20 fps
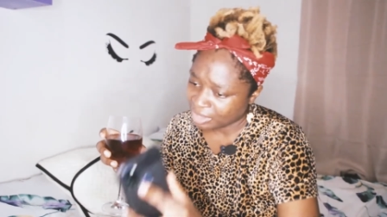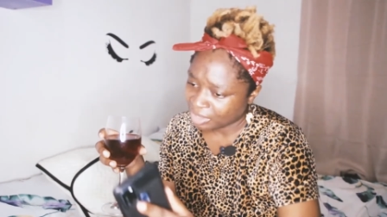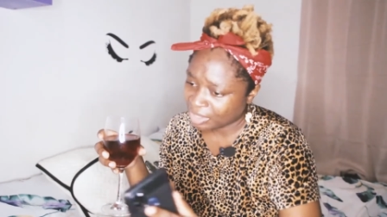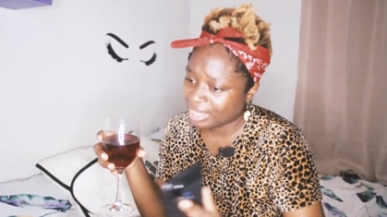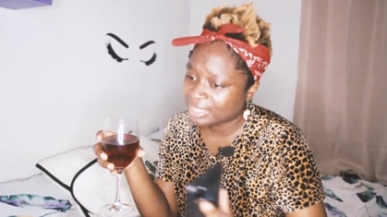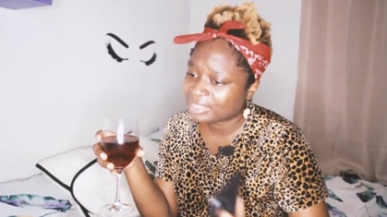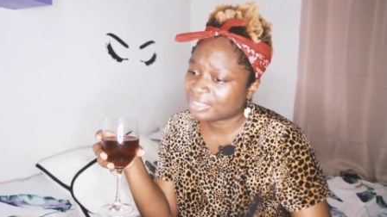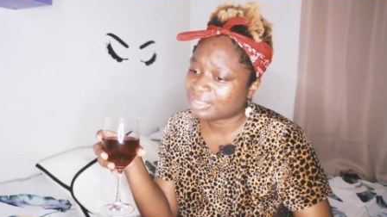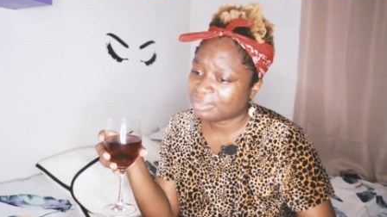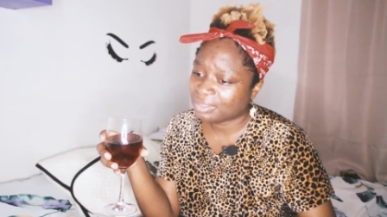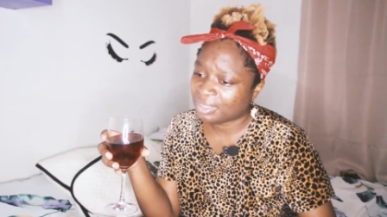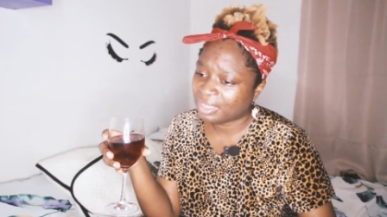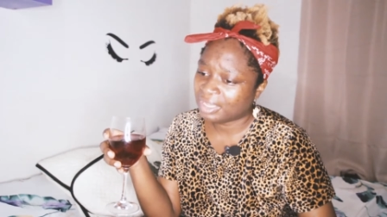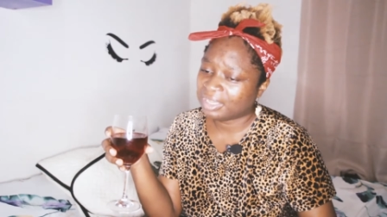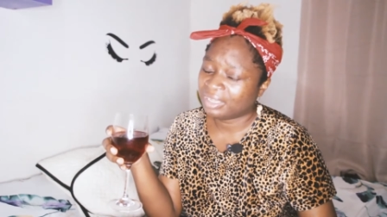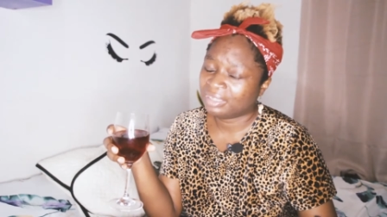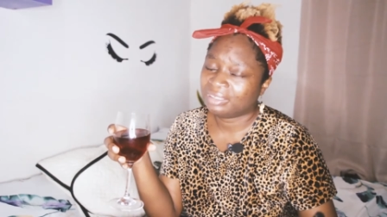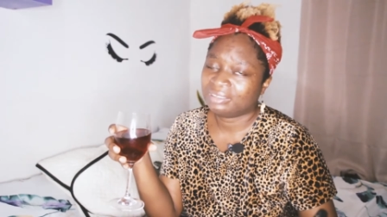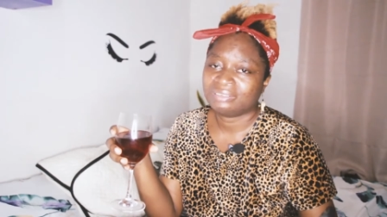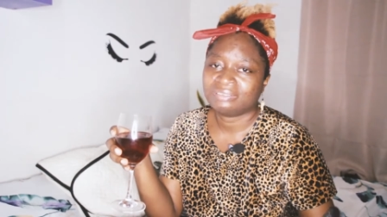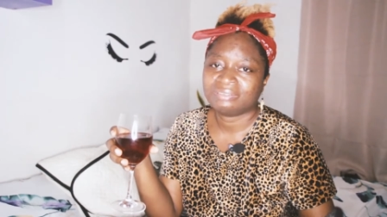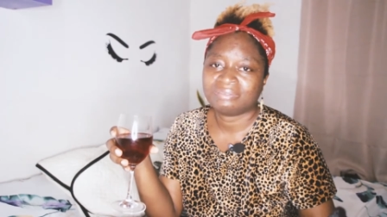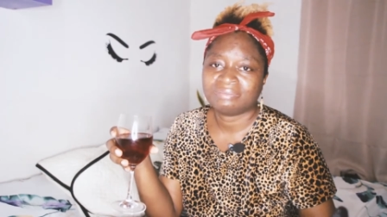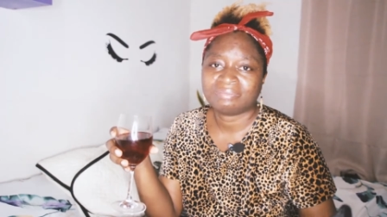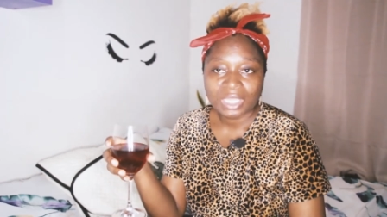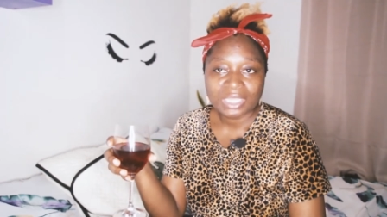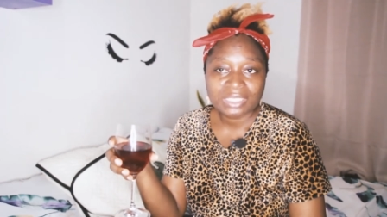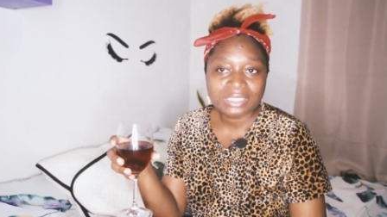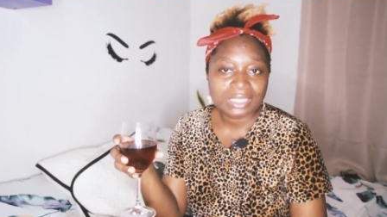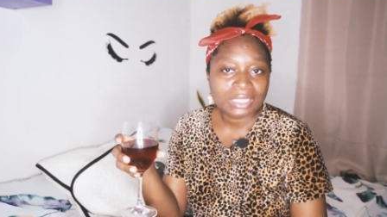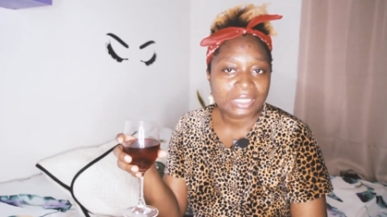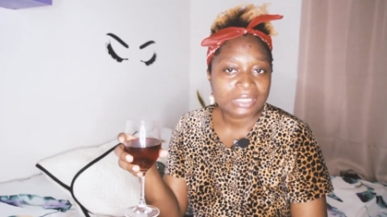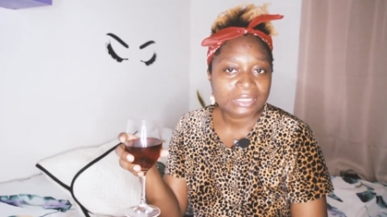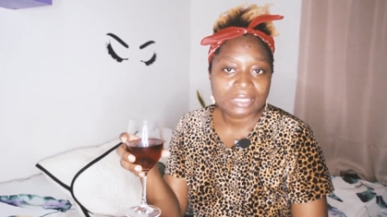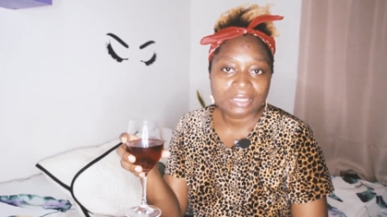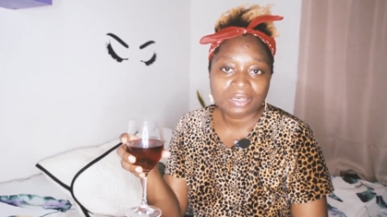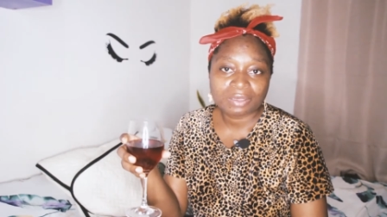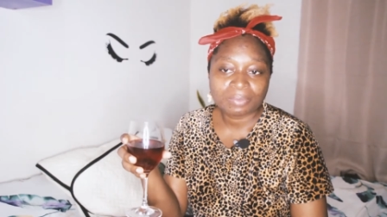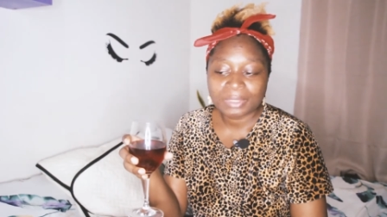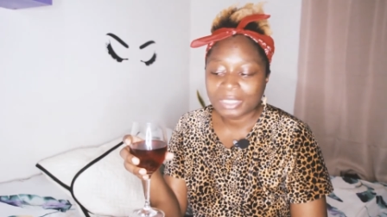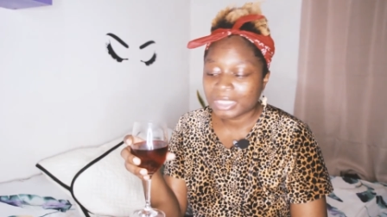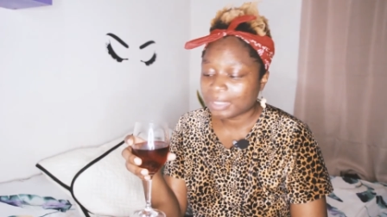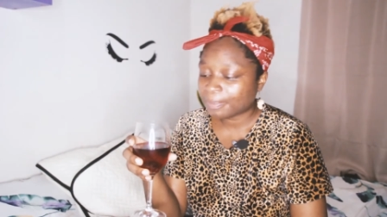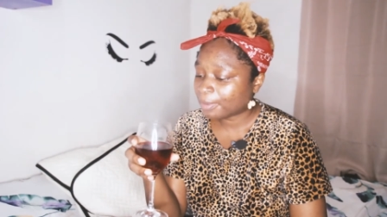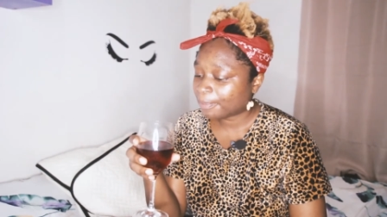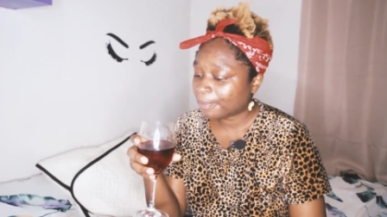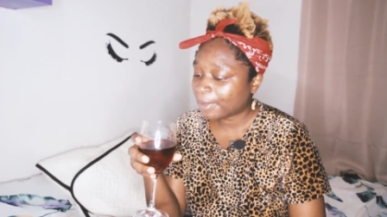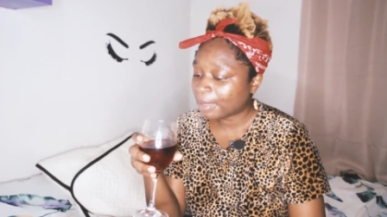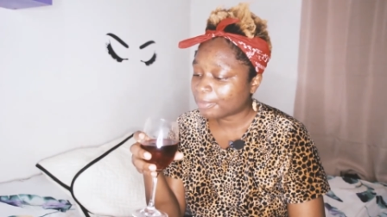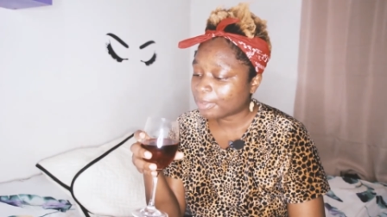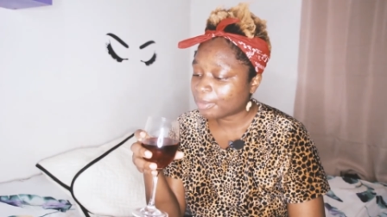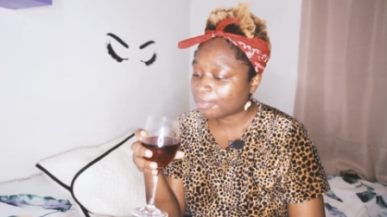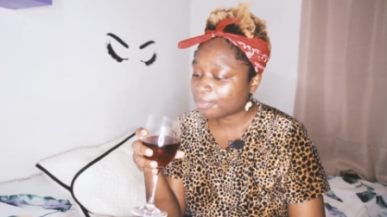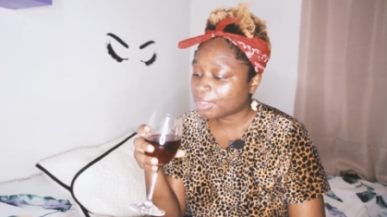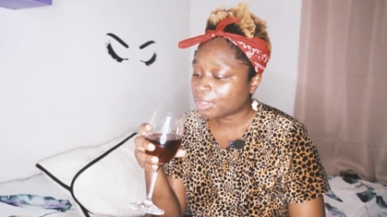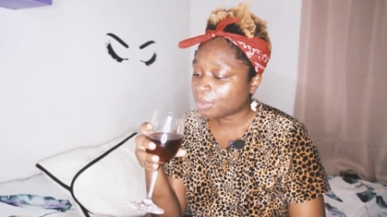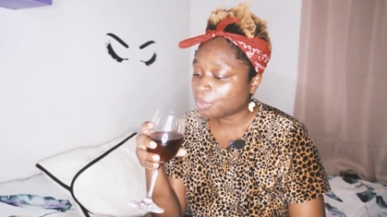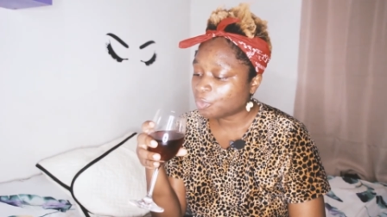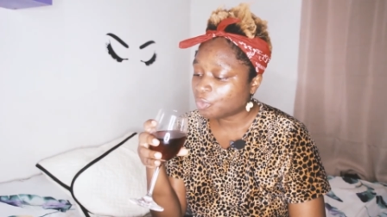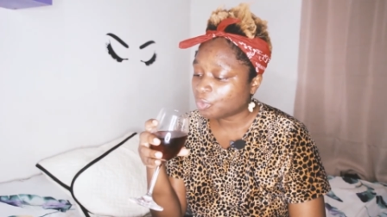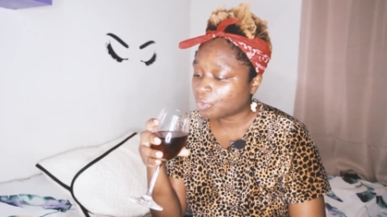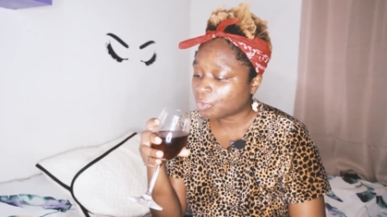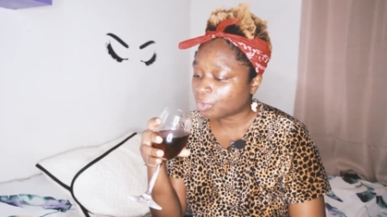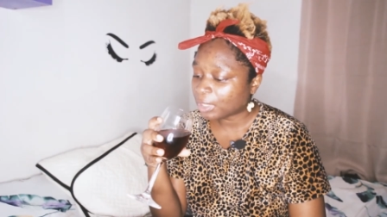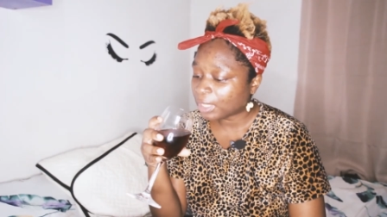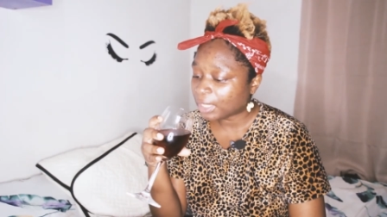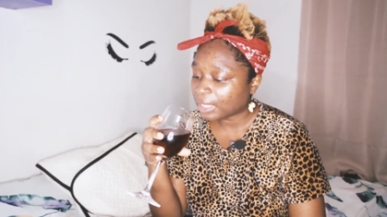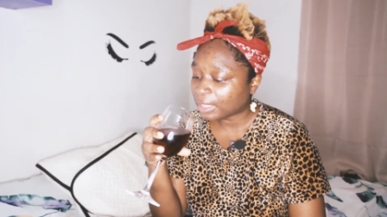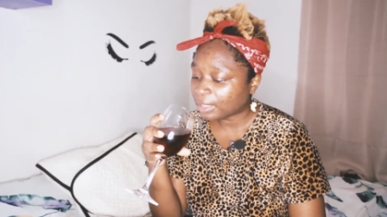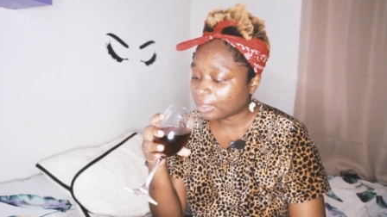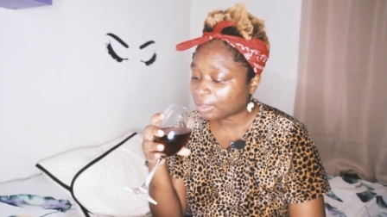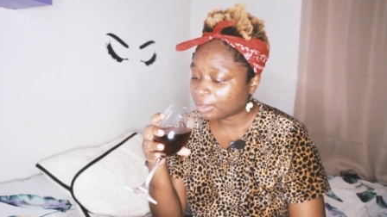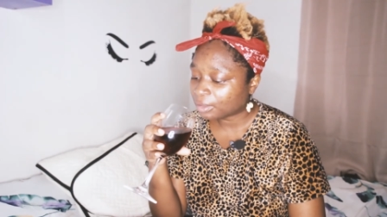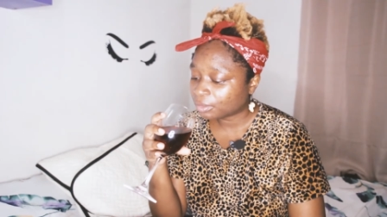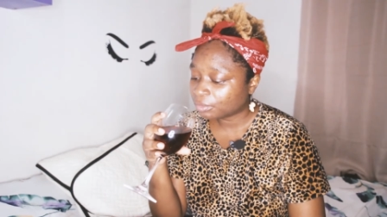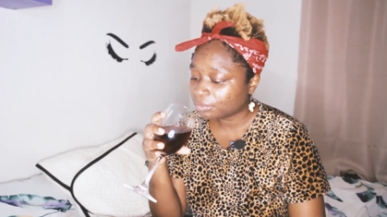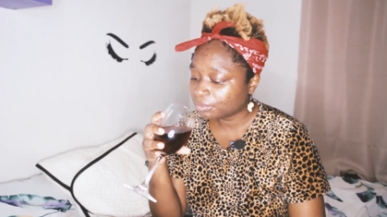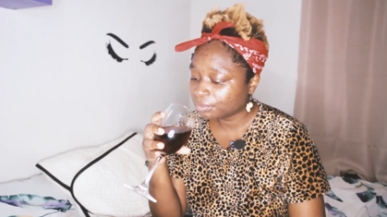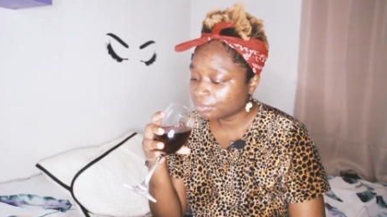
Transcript: You're still here. I said, Sunday, made the paper me minimum, like.